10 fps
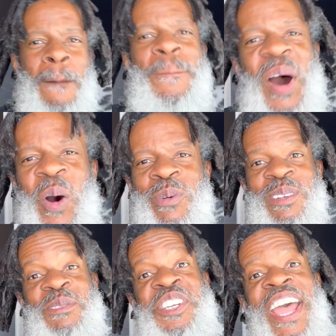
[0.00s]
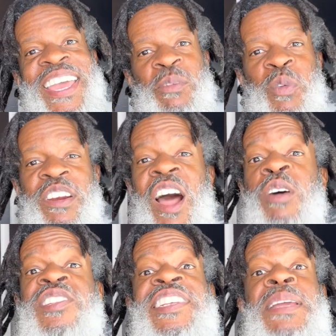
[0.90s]
Boom! So check it. We've
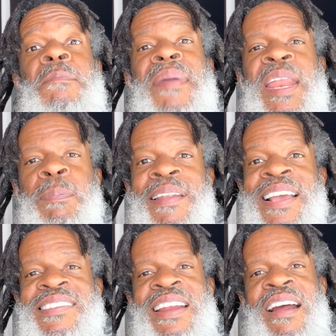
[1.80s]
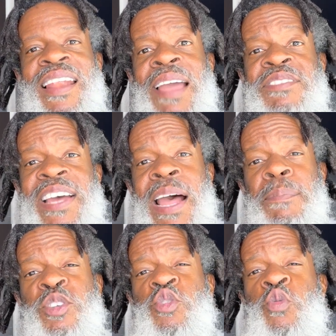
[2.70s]
all seen many planes in our lifetime,
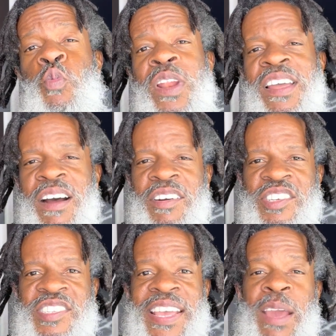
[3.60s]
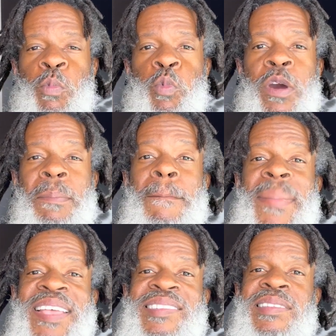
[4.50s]
but do you really understand what
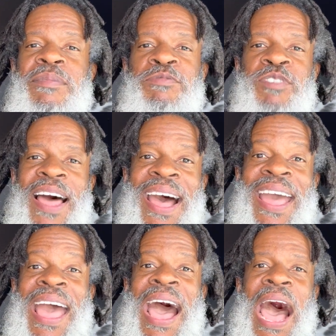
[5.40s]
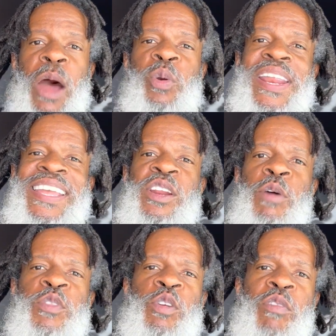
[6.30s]
makes them fly? How do they get
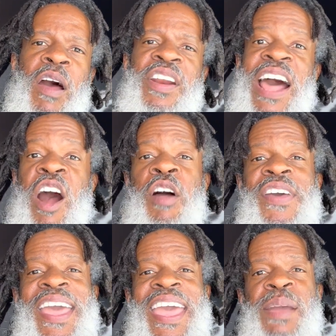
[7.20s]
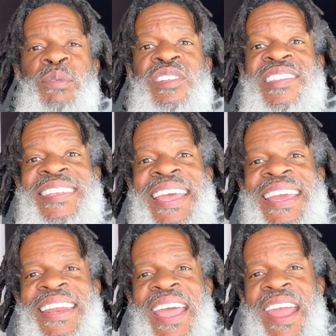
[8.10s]
off the ground and how are they able to stay
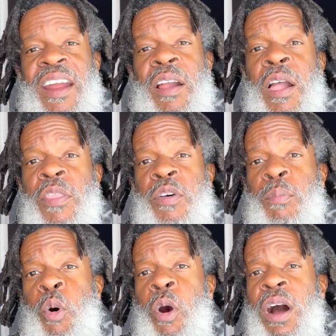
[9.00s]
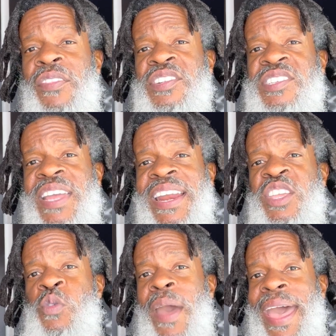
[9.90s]
in the air? The more
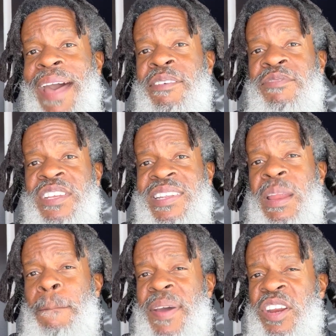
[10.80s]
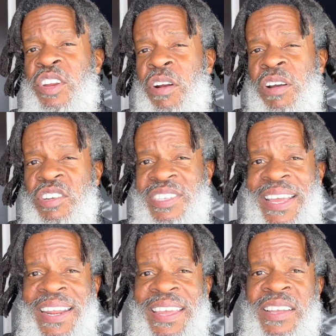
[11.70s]
understanding you have of this and the better your
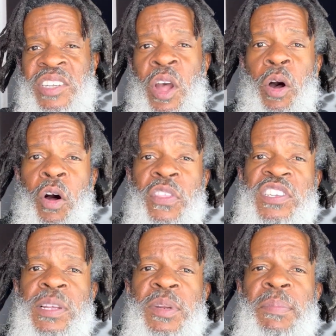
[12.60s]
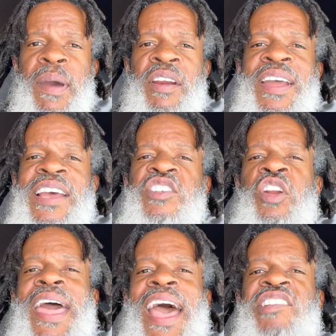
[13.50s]
understanding is on the subject matter, it's
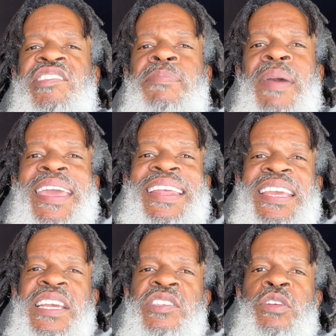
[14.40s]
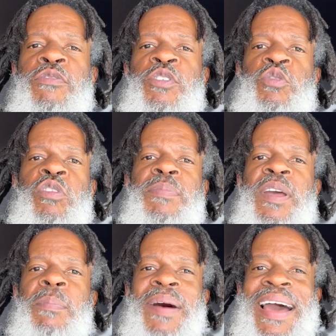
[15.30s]
going to actually make it easier for you to be a
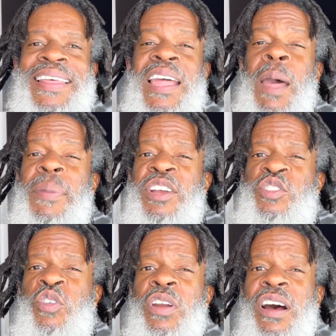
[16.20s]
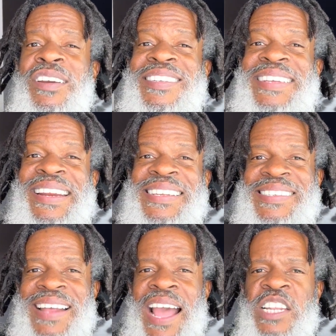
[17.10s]
pilot because you're going to understand the
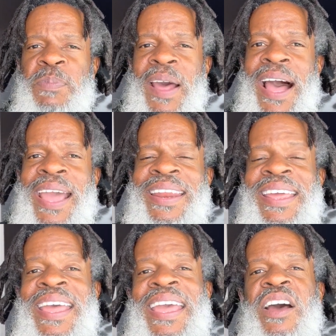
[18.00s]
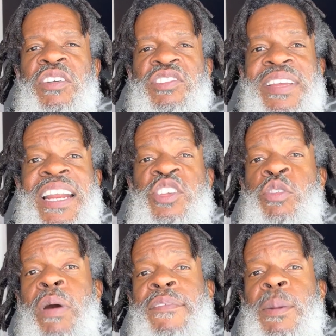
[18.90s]
science behind it and understand that you
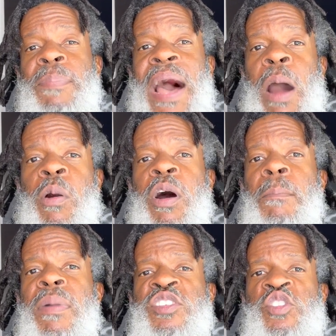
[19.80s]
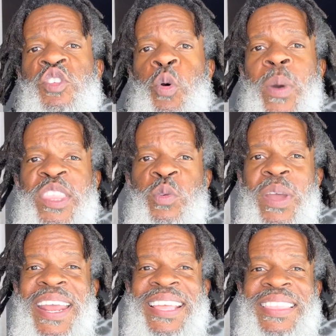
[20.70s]
don't have to power or muscle your way through
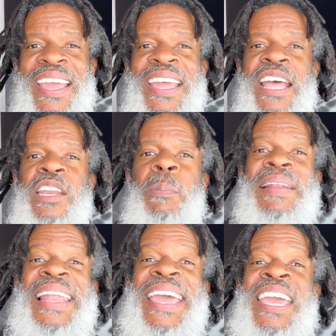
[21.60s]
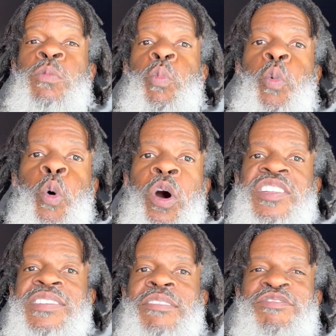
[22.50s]
anything. The plane
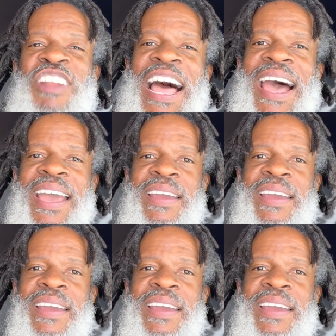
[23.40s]
wants to fly.